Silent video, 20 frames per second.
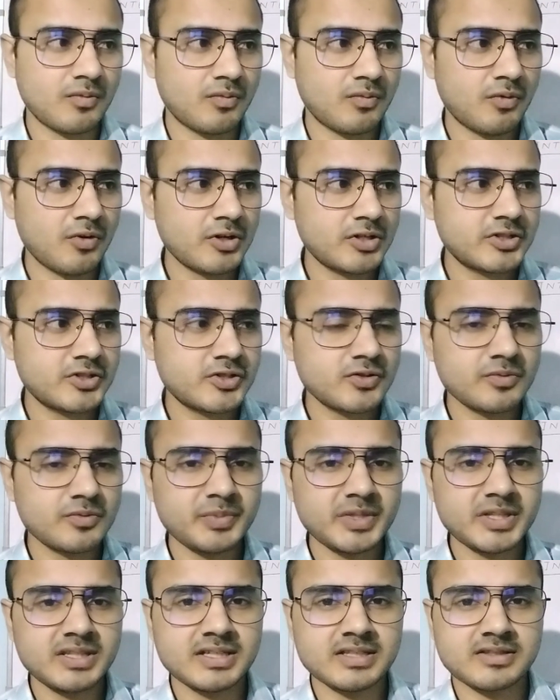what should
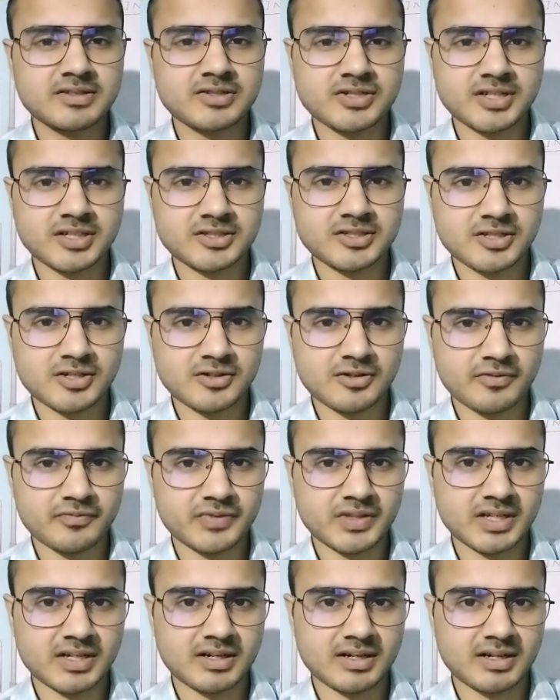be the structure of
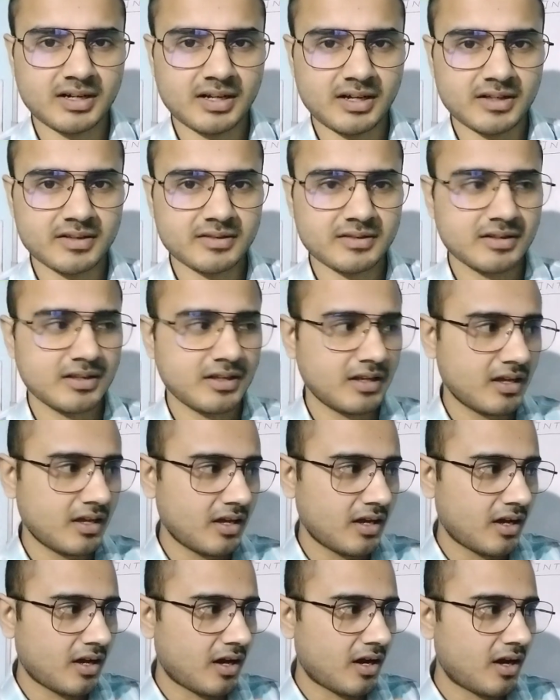the class,
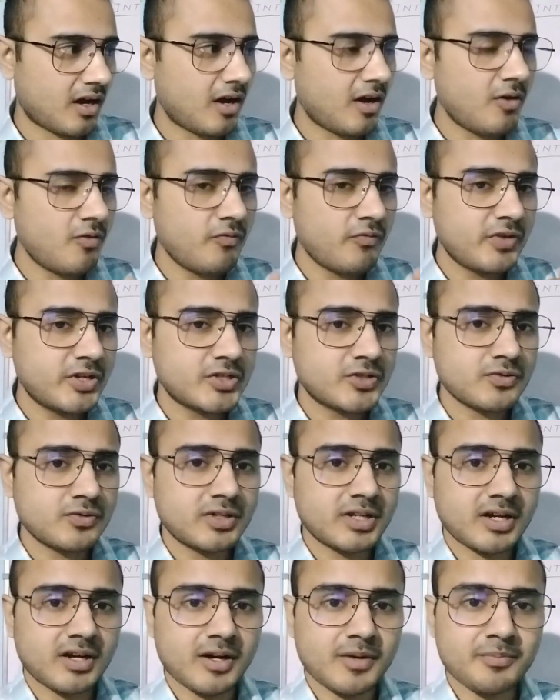how we should
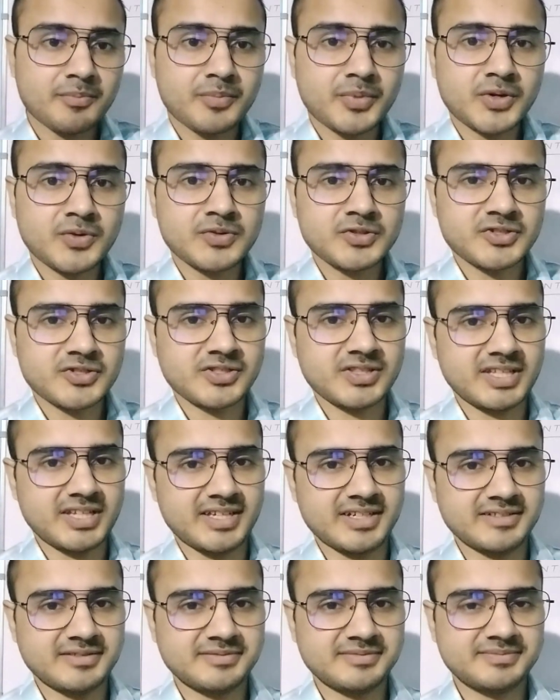approach
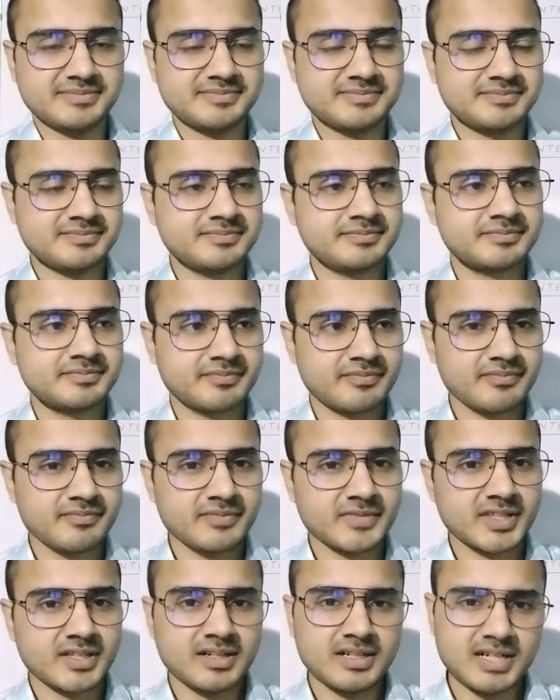there,
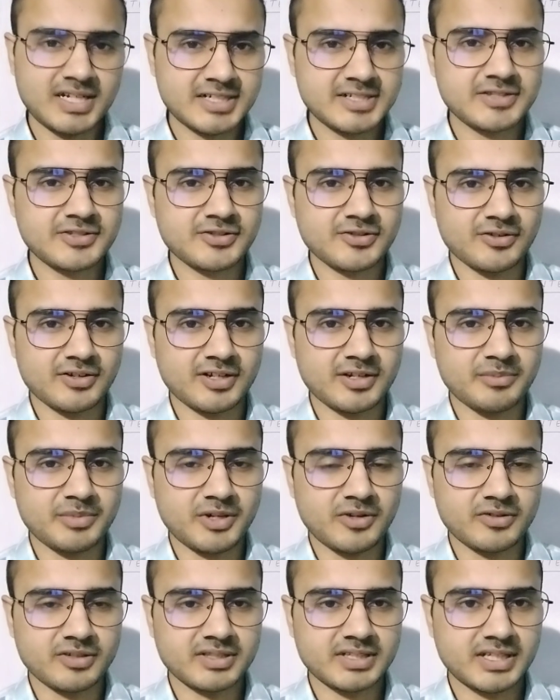let's talk
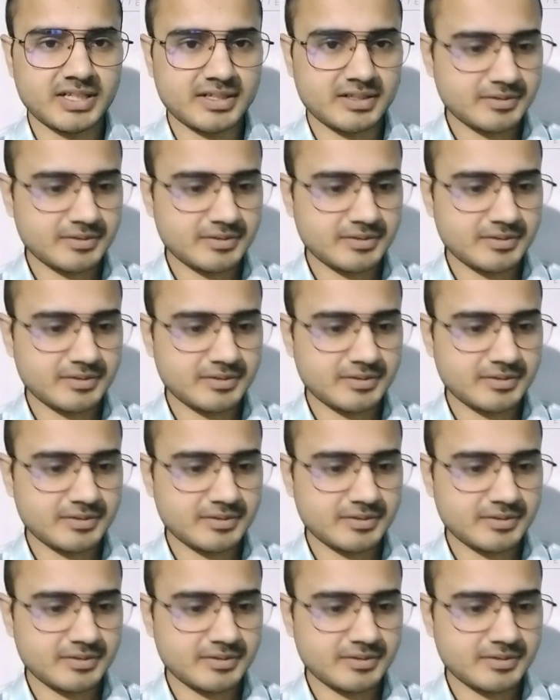about that.